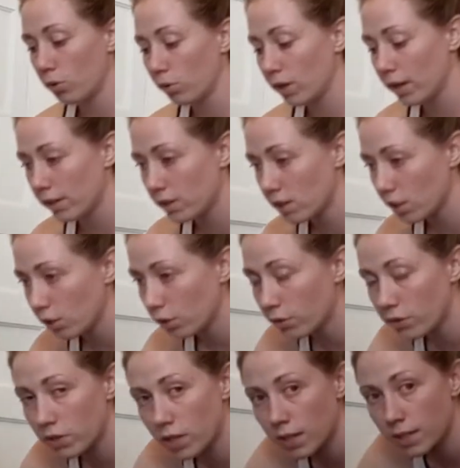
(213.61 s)
pull
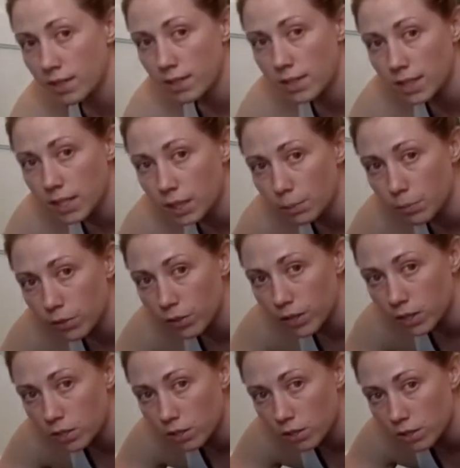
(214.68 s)
ourselves deeper
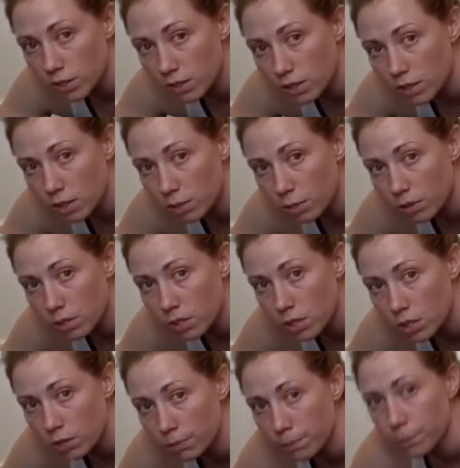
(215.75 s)
into this
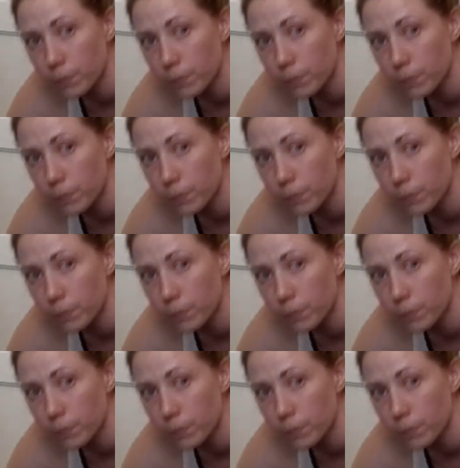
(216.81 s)
position.